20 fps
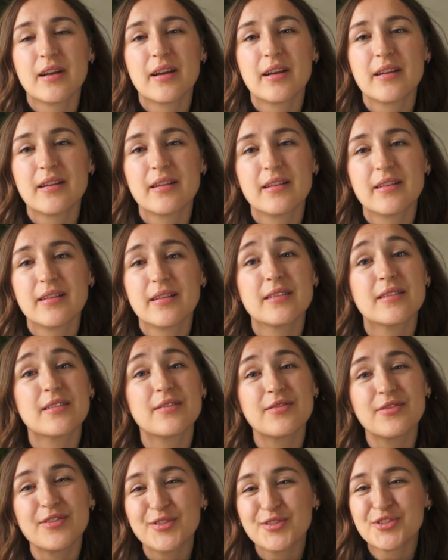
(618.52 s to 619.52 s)
add in the
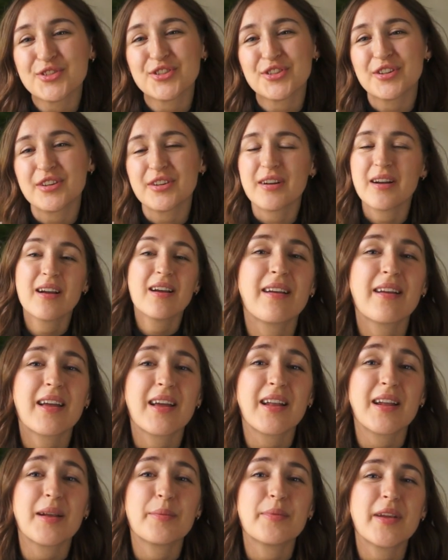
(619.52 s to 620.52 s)
future.
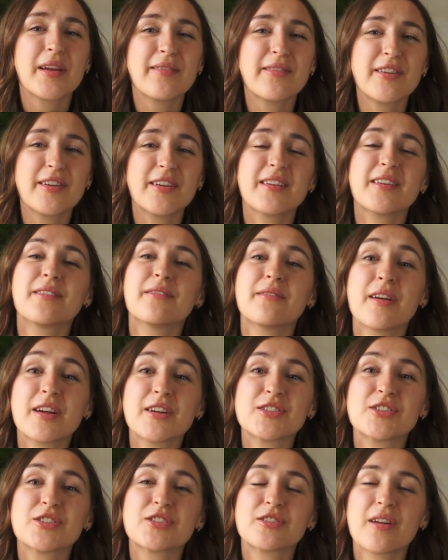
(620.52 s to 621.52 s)
Again, I'm never in a
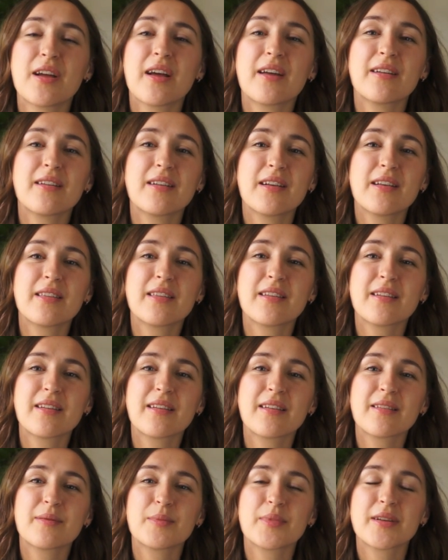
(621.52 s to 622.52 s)
rush to add
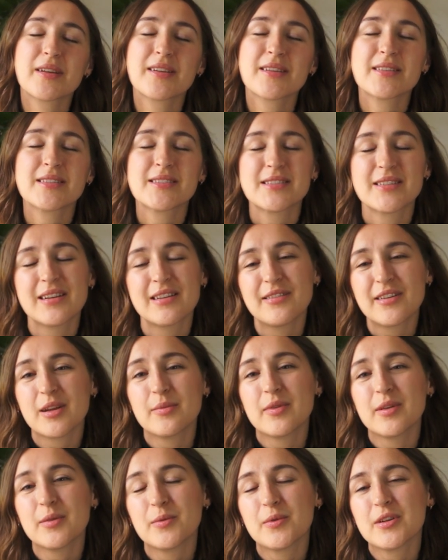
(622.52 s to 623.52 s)
anything because I look
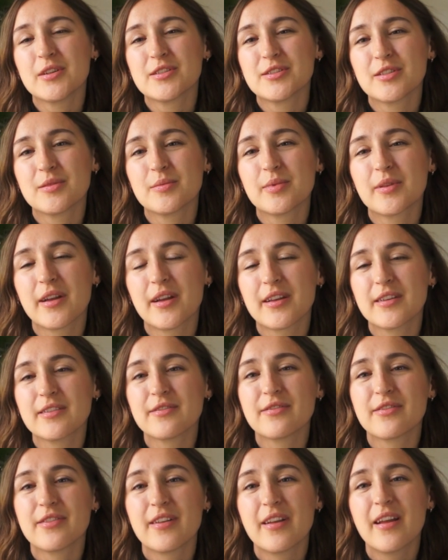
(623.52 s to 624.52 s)
at my wardrobe kind
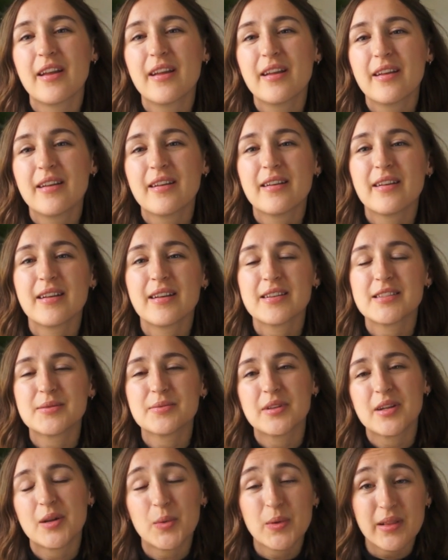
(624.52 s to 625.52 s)
of as
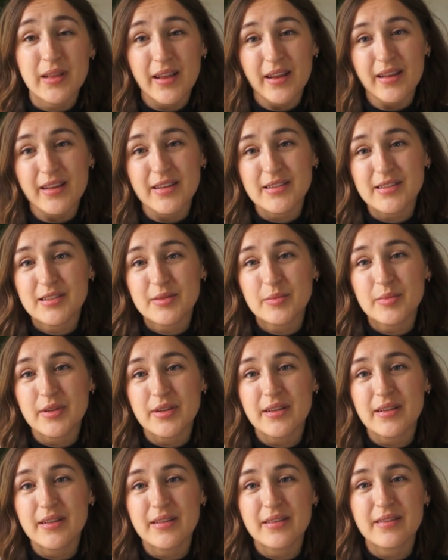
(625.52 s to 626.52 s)
what I would like it to
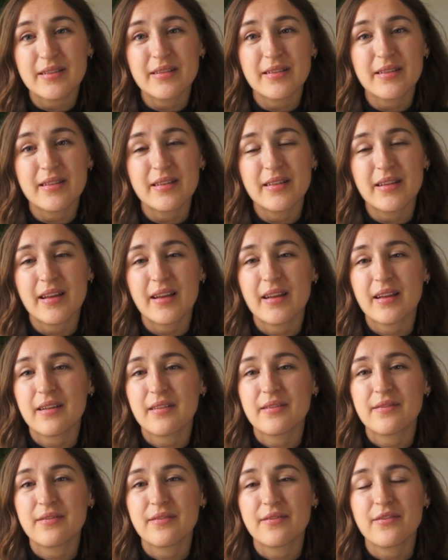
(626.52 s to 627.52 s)
be in like
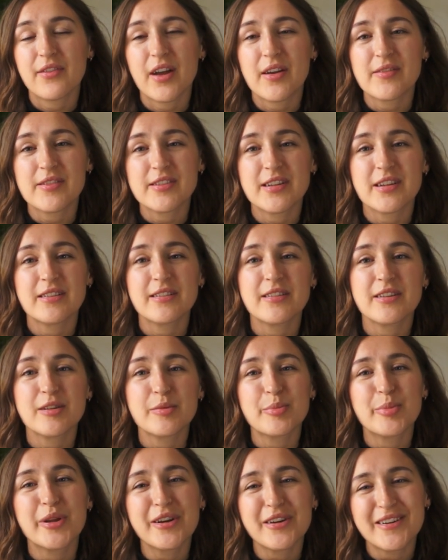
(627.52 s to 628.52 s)
a 5-10
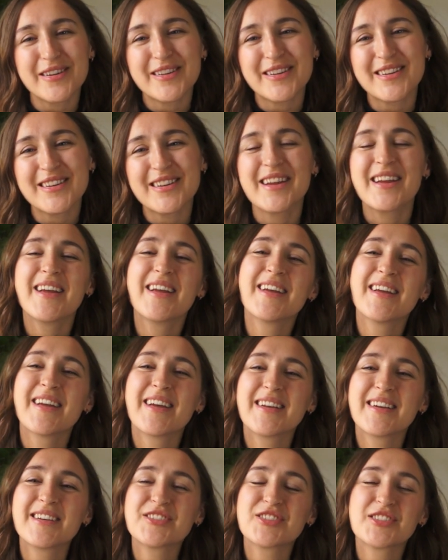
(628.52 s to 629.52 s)
year period
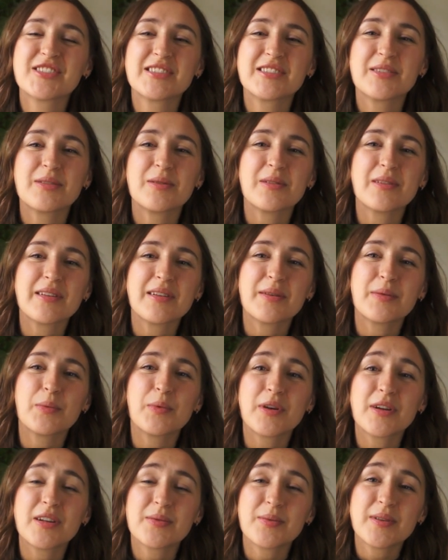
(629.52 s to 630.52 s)
and I just slowly
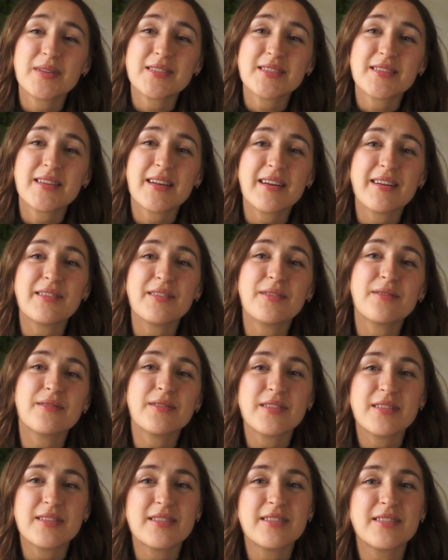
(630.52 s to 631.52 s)
work towards that
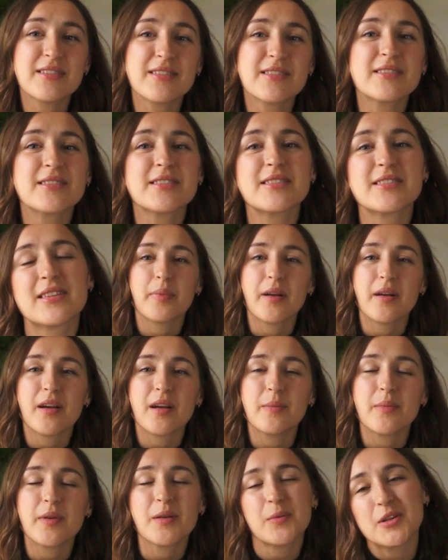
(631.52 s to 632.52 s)
over the years. But
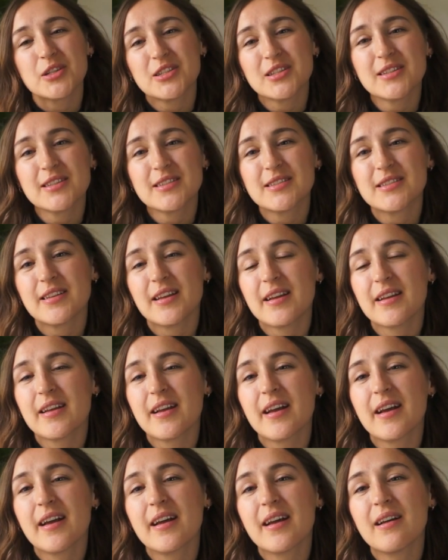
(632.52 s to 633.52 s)
on my wish list, I
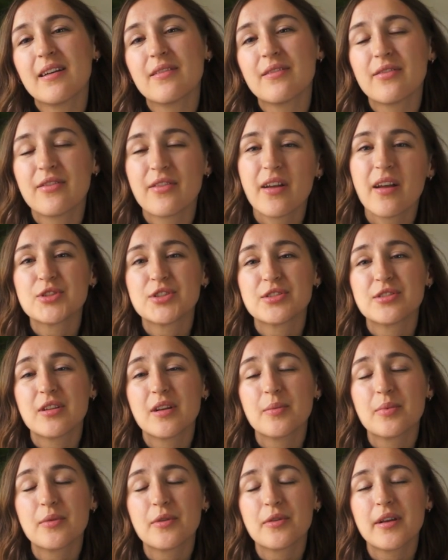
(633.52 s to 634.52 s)
have just to
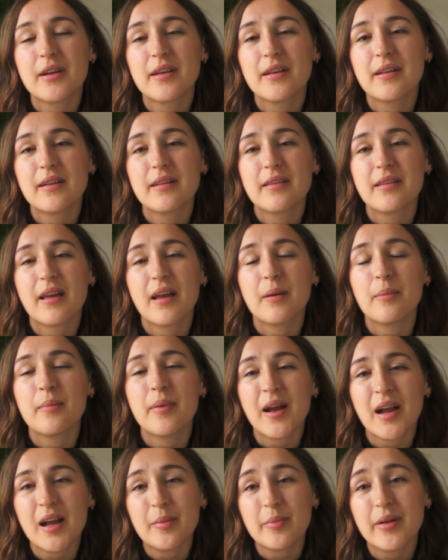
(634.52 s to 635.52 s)
upgrade that
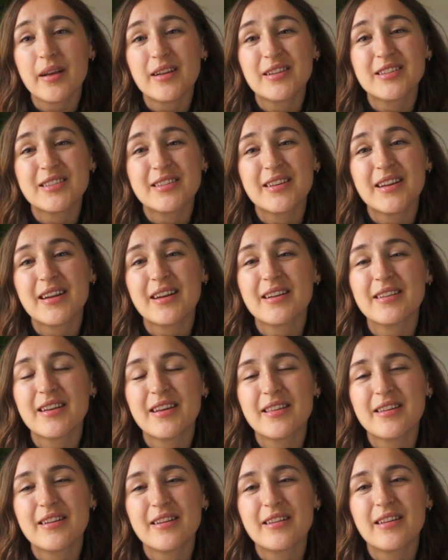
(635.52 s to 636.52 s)
backpack to get
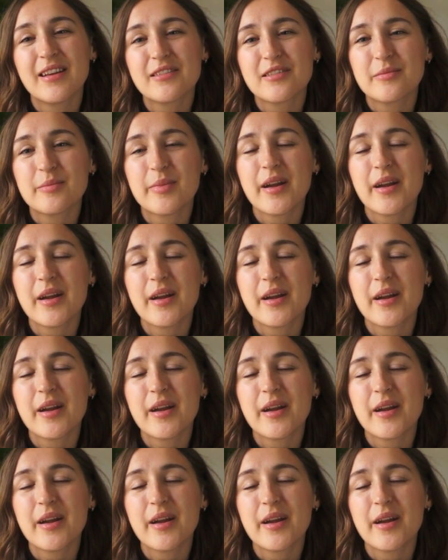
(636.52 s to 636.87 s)
another leather